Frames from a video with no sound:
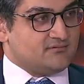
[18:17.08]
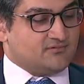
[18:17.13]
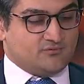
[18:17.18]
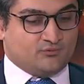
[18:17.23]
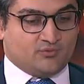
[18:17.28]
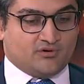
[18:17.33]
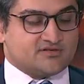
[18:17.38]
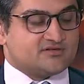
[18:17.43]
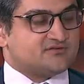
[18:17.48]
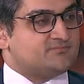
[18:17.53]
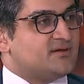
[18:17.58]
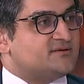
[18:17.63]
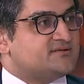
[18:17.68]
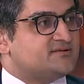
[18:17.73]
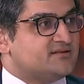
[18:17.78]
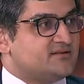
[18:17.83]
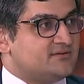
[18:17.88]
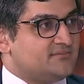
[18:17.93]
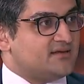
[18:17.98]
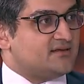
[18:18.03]
We're just
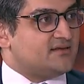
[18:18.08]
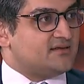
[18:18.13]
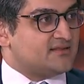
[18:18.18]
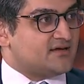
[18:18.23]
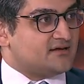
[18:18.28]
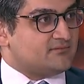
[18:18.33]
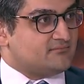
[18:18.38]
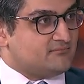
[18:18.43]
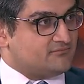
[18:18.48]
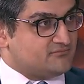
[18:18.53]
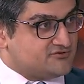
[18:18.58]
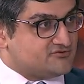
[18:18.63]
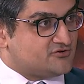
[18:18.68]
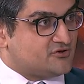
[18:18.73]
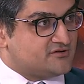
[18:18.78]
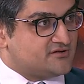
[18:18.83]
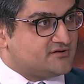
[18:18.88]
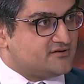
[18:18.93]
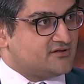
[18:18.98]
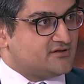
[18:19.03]
basically making that
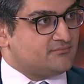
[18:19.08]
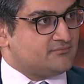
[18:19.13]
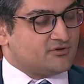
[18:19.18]
solid.